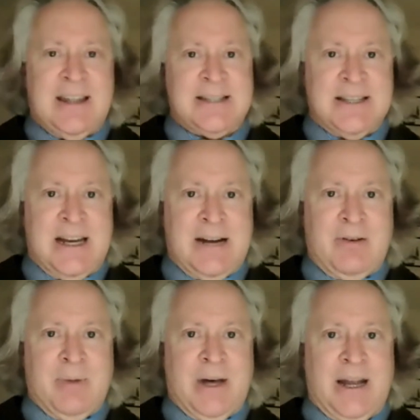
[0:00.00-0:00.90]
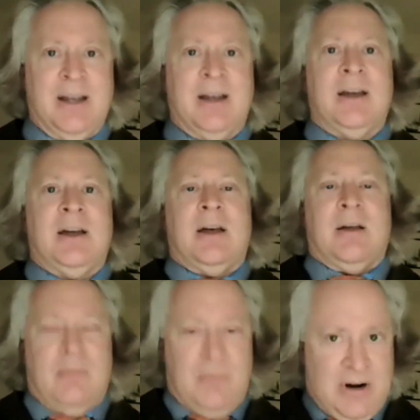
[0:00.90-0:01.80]
that's not everybody.
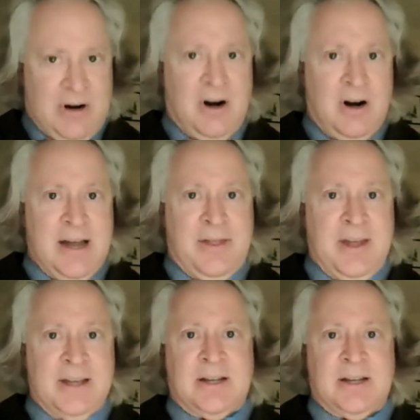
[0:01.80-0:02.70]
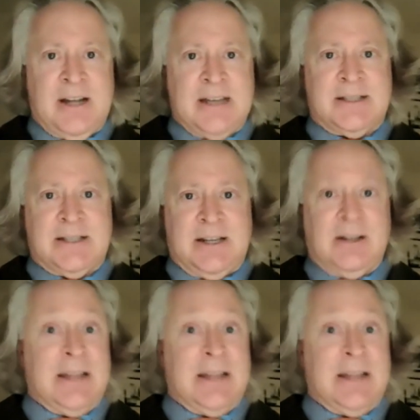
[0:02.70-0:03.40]
There are things that are necessary,